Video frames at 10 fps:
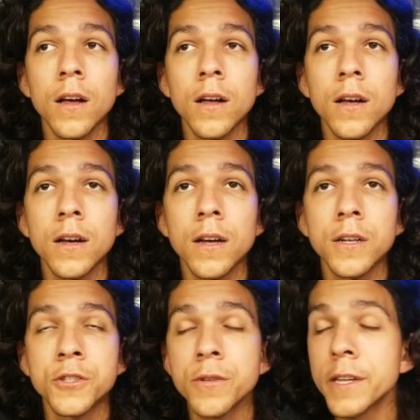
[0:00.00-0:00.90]
uh,
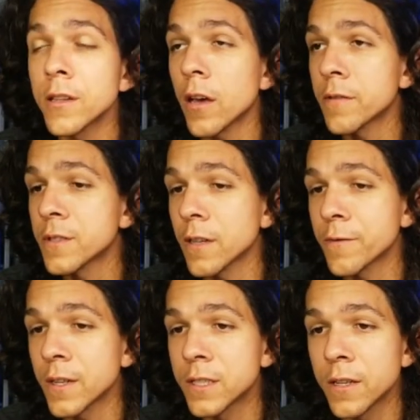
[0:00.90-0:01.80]
shooting a lot of stuff
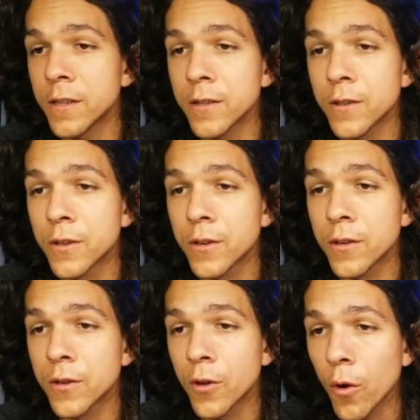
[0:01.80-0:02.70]
that didn't
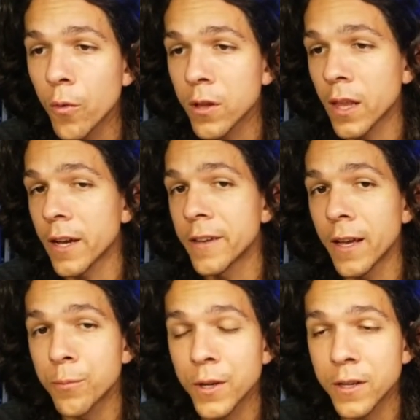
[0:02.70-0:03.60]
go online
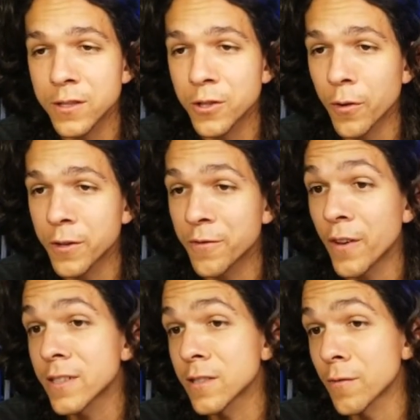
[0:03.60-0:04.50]
yet because it's going to
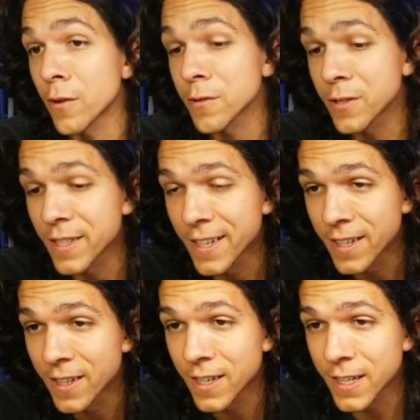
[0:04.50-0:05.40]
festivals.
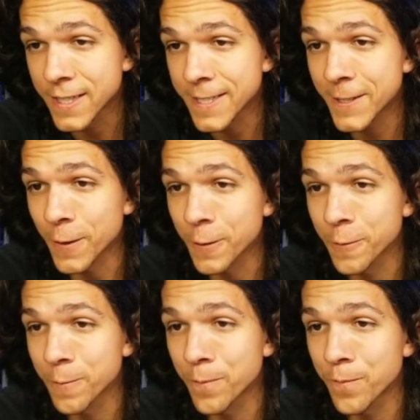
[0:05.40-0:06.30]
Uh,
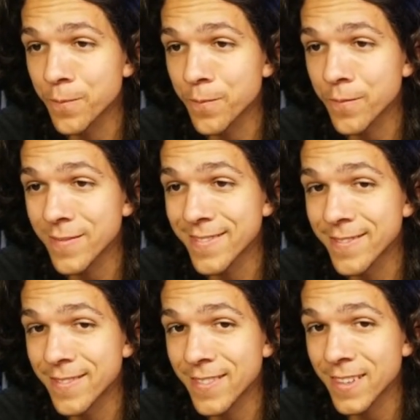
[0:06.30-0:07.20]
so
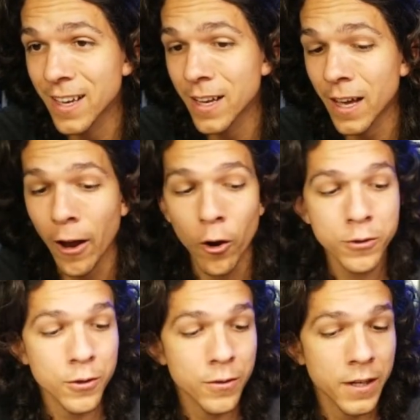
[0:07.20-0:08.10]
I
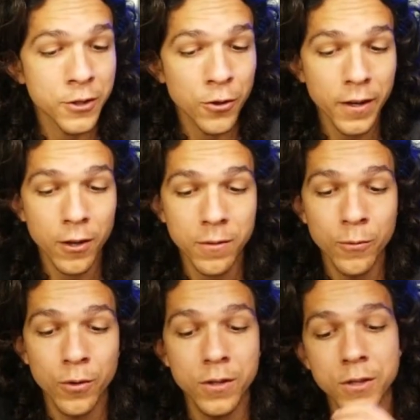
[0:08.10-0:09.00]
also enjoy a lot
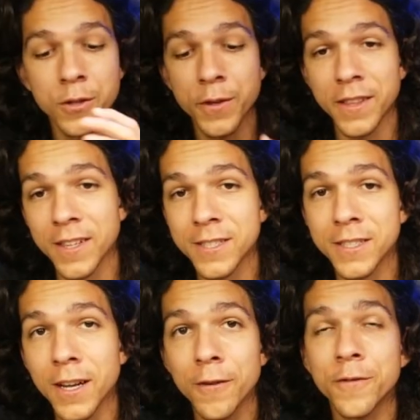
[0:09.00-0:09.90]
more doing this
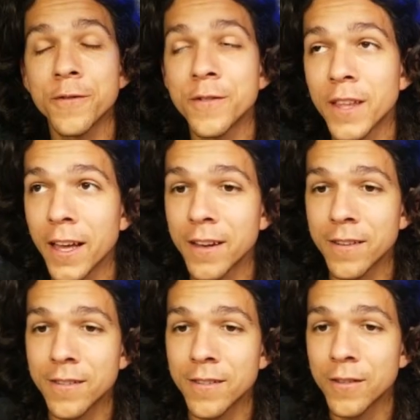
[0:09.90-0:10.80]
stuff
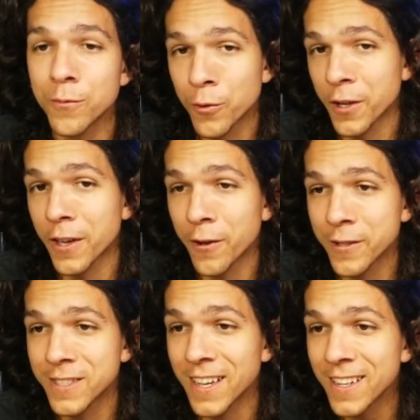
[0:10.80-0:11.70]
than working
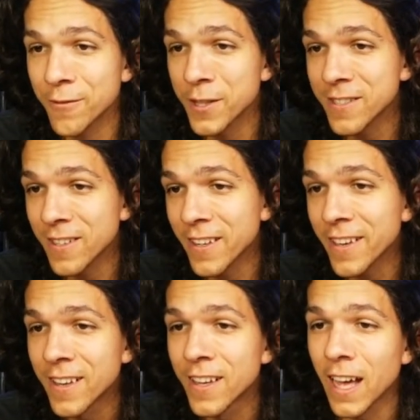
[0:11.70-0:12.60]
on set
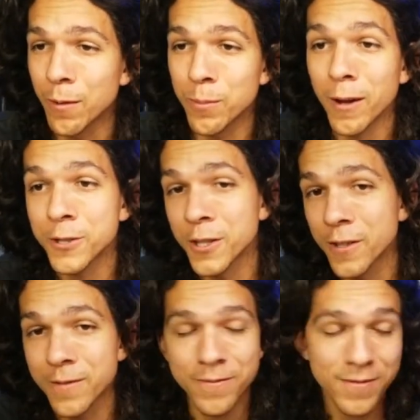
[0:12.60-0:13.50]
recently. I'm about to